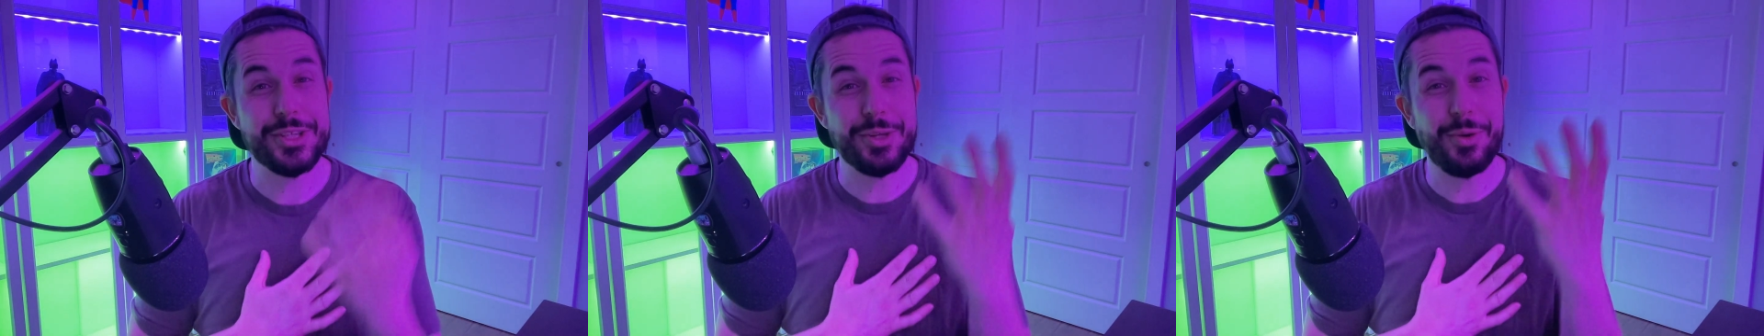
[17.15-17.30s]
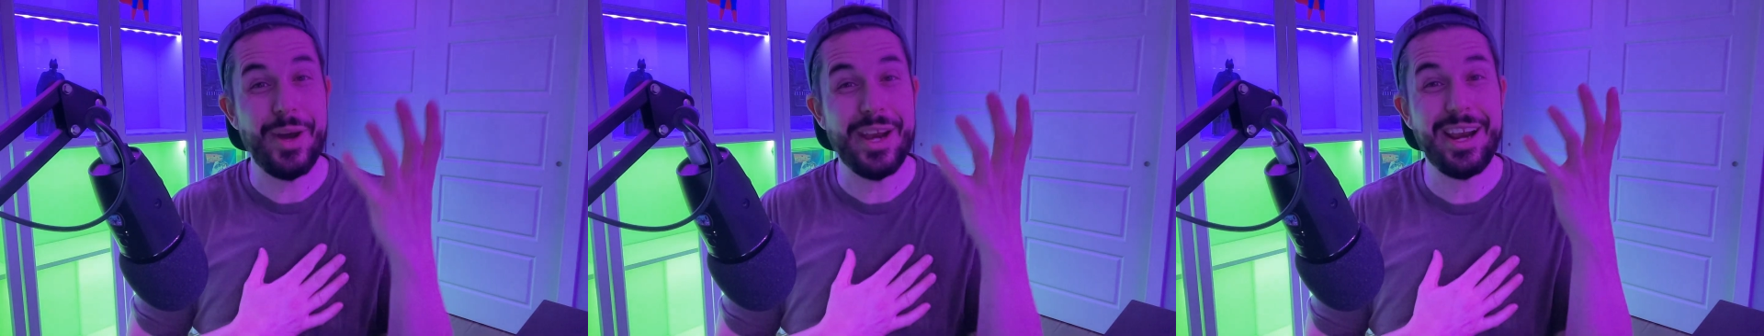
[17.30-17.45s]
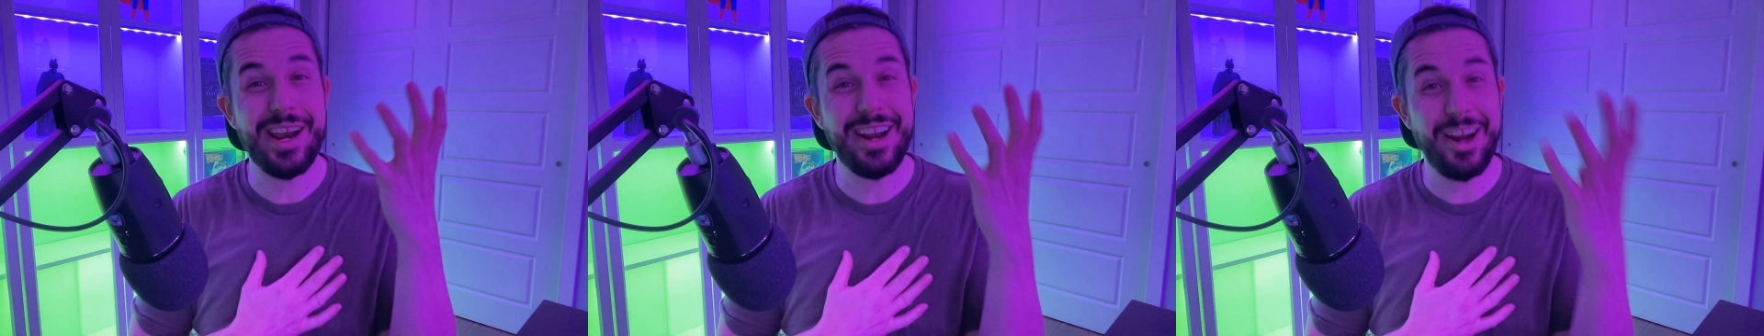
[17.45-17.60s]

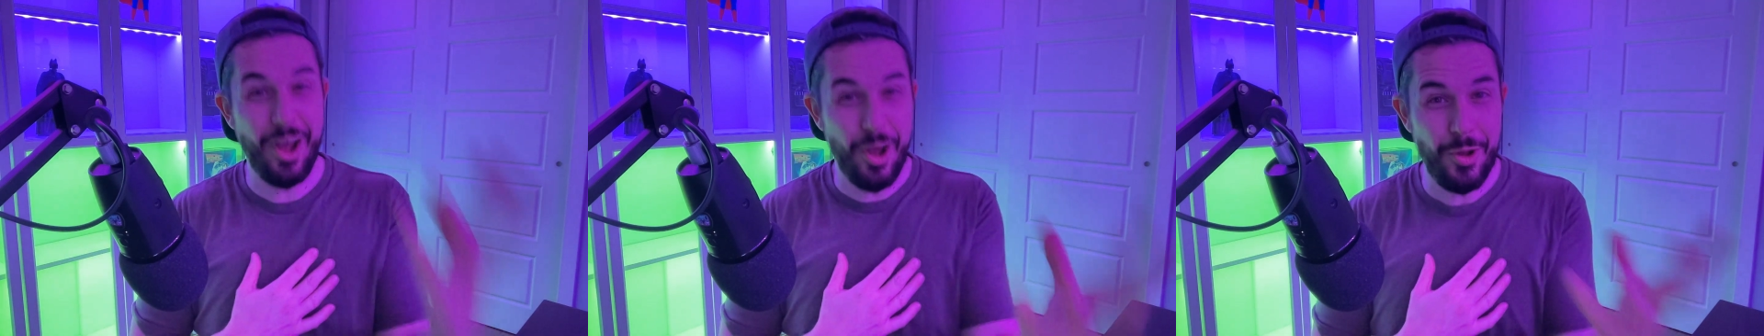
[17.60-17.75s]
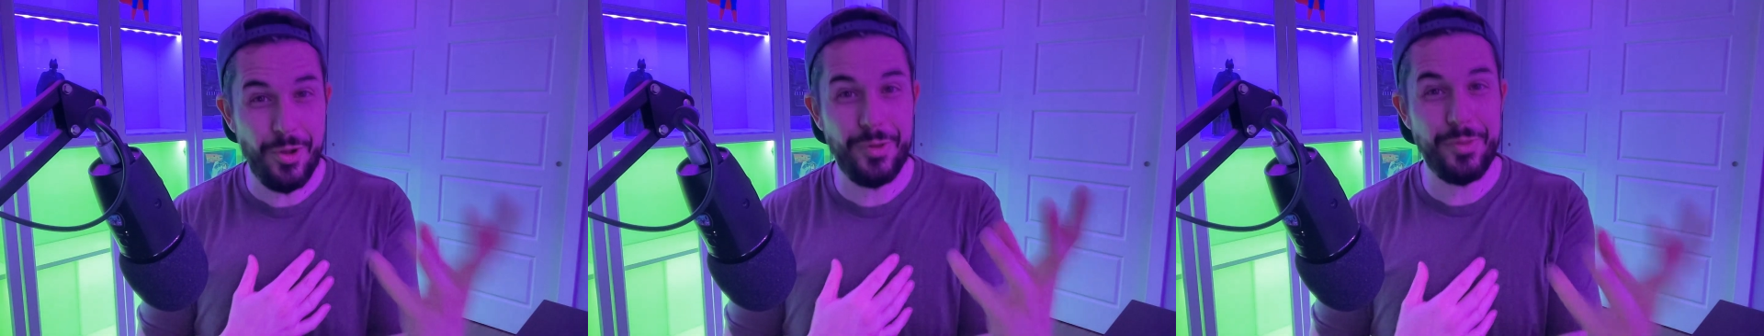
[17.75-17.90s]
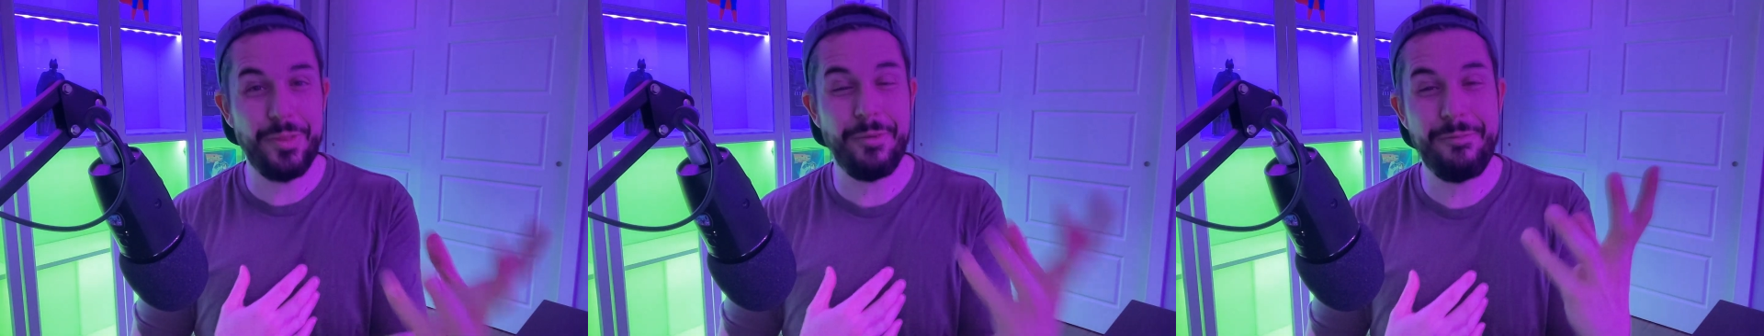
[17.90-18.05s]
so I got
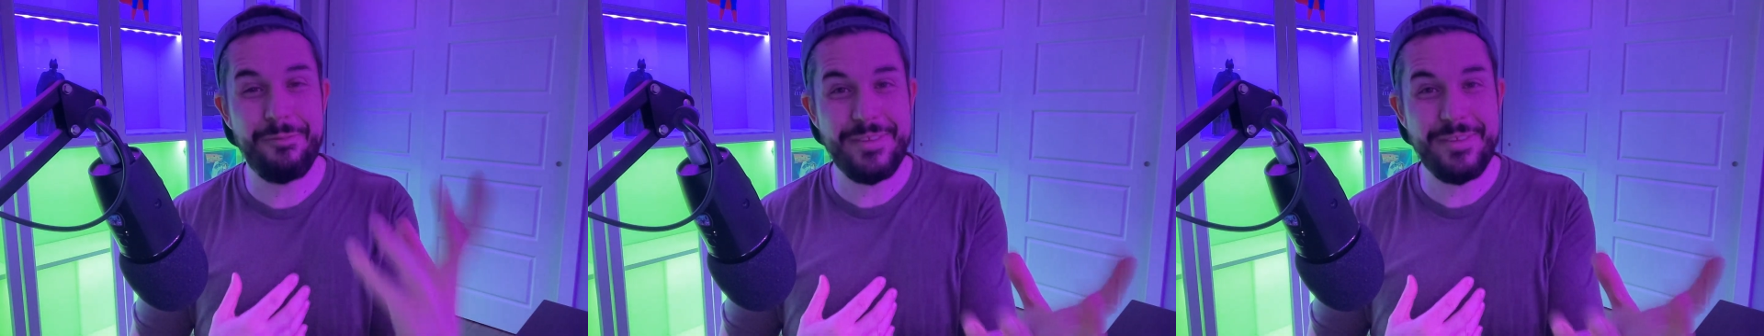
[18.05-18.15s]
all the